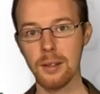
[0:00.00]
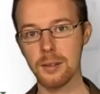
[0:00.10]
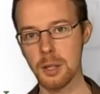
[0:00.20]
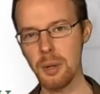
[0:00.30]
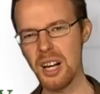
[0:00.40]

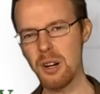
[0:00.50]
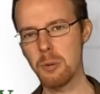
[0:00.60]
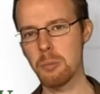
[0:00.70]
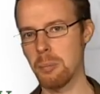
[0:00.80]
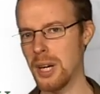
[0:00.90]

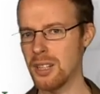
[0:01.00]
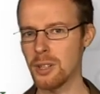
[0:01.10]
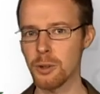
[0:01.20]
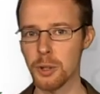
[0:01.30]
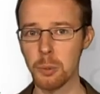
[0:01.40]
Somehow, many
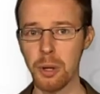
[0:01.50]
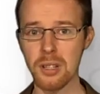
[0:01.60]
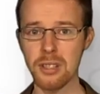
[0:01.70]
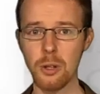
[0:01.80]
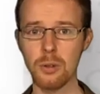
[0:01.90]

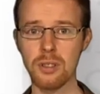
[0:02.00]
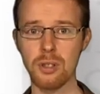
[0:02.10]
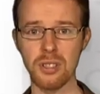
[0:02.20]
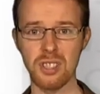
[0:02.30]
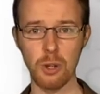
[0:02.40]
non-European students
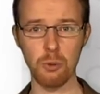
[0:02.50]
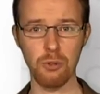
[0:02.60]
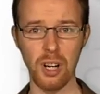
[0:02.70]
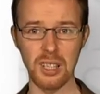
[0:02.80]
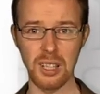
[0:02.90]
just don't
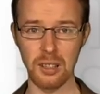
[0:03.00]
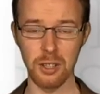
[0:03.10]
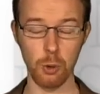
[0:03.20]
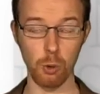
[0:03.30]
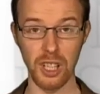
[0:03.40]
find
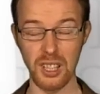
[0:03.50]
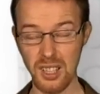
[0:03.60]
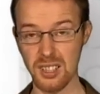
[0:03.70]
English all that